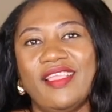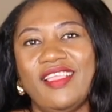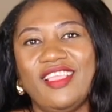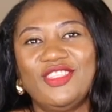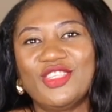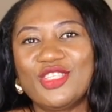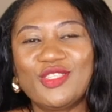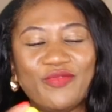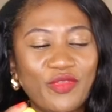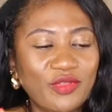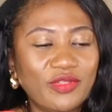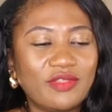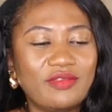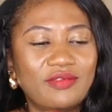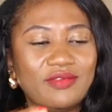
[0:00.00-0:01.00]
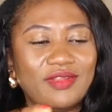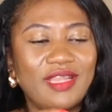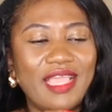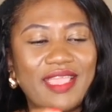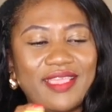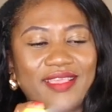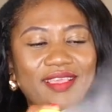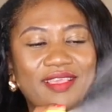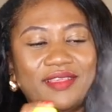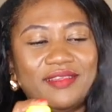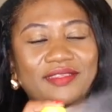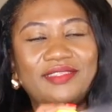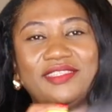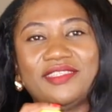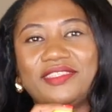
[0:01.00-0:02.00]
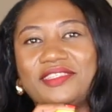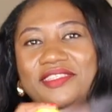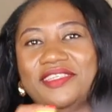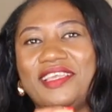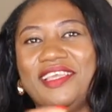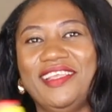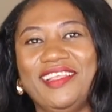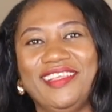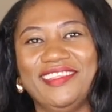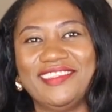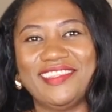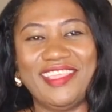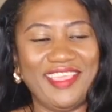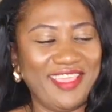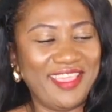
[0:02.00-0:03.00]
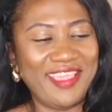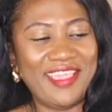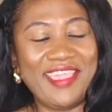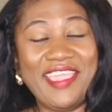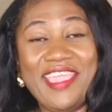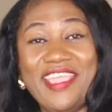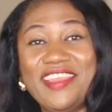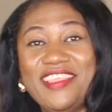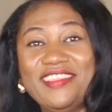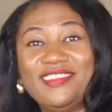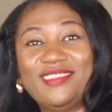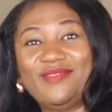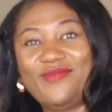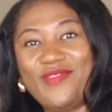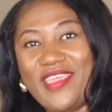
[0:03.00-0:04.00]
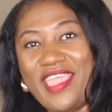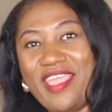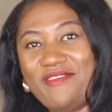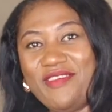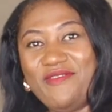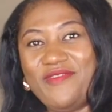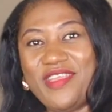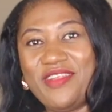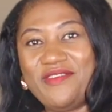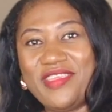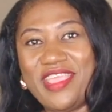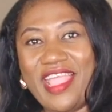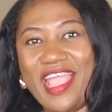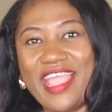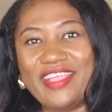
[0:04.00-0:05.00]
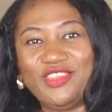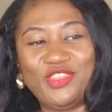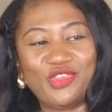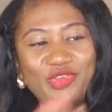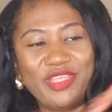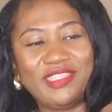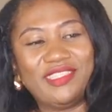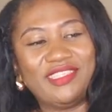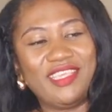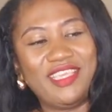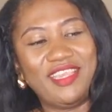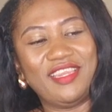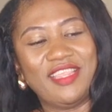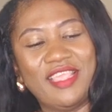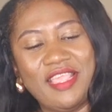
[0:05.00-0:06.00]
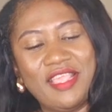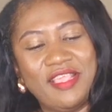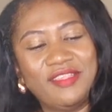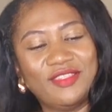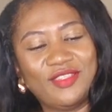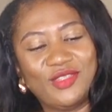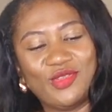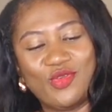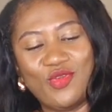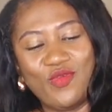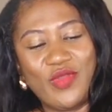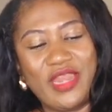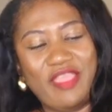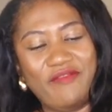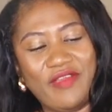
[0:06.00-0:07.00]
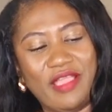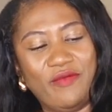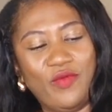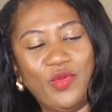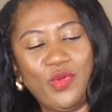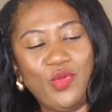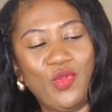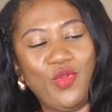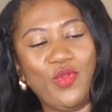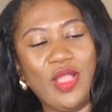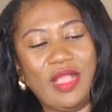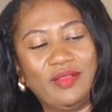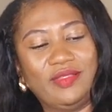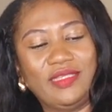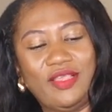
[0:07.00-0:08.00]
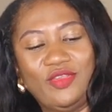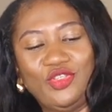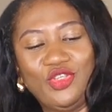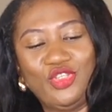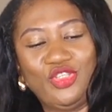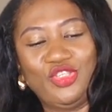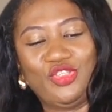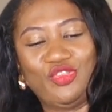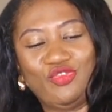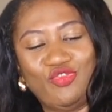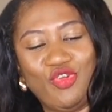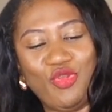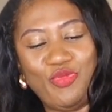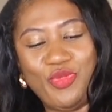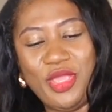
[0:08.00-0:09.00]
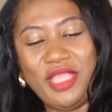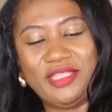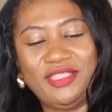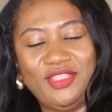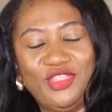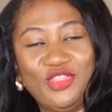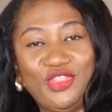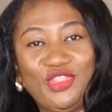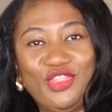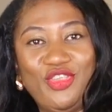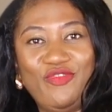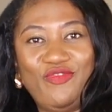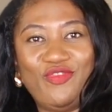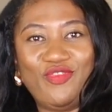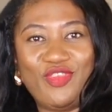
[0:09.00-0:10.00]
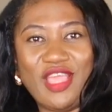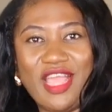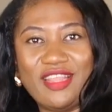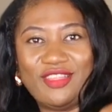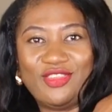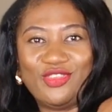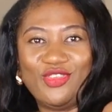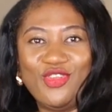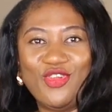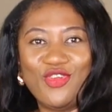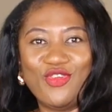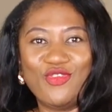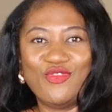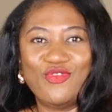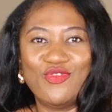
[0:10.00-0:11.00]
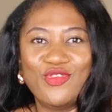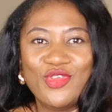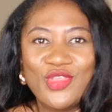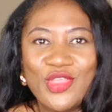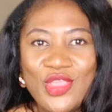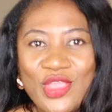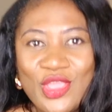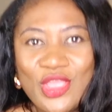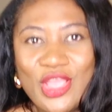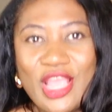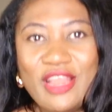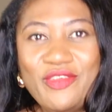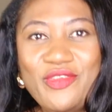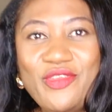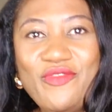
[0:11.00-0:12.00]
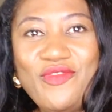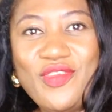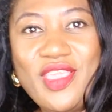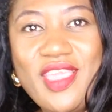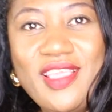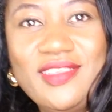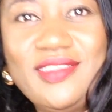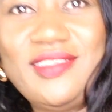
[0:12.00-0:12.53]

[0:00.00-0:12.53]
it just feels good, like see, and it's very hydrating. So whenever I want to go out, I'll just rub it. It just gives you that glow. I don't know if you can